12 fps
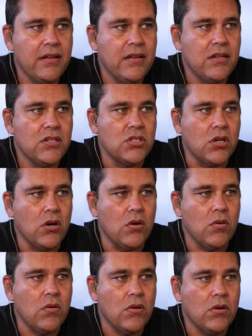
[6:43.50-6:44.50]

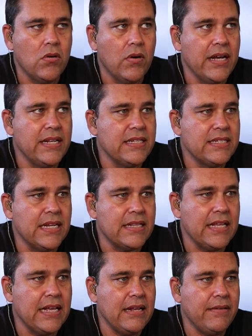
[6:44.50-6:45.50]
So go ahead and set
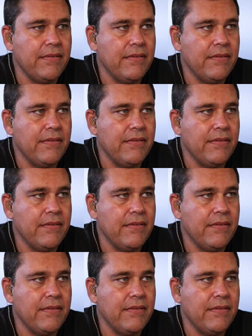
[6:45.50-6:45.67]
that